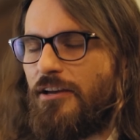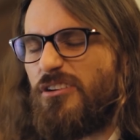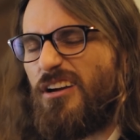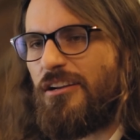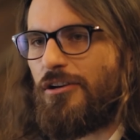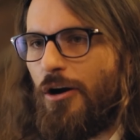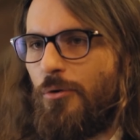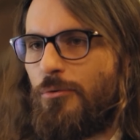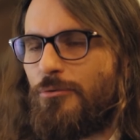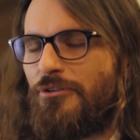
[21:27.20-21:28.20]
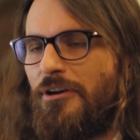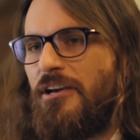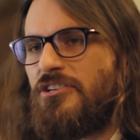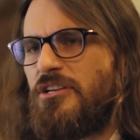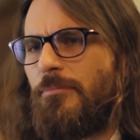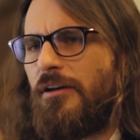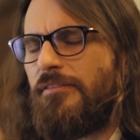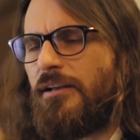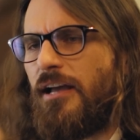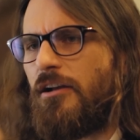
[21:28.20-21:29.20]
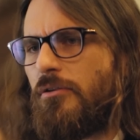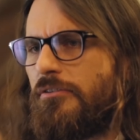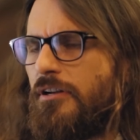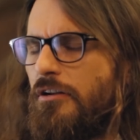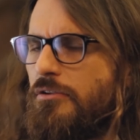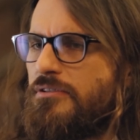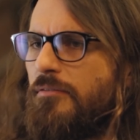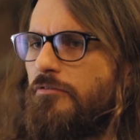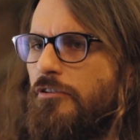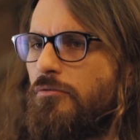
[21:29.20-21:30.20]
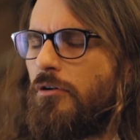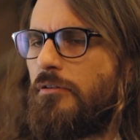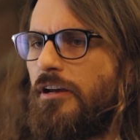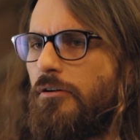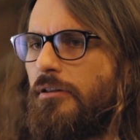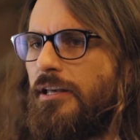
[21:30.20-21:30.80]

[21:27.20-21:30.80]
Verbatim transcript: and you're kind of cold, she might think, hang on, did I do something wrong there at the